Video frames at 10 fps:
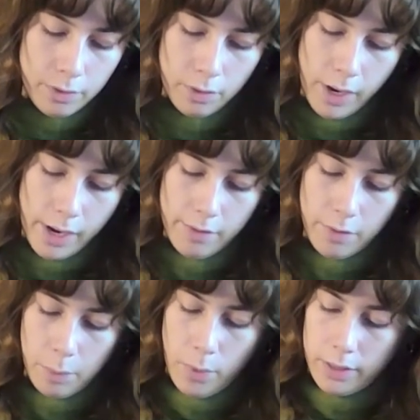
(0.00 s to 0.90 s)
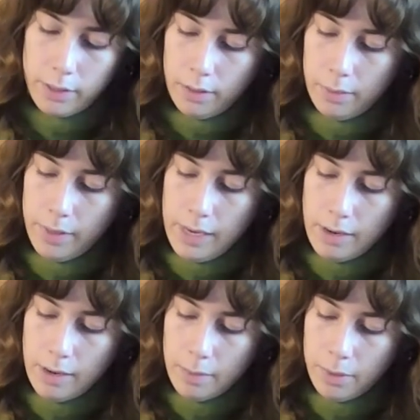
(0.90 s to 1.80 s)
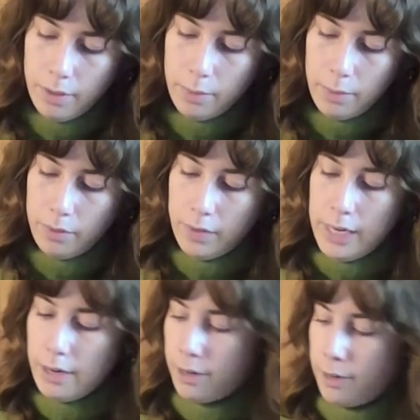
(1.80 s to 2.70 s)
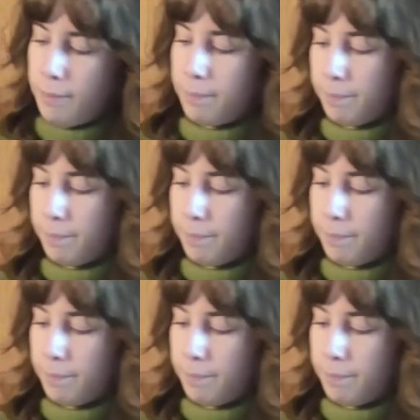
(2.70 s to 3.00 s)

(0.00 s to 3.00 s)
So I have one glob there. I'll put another one over here.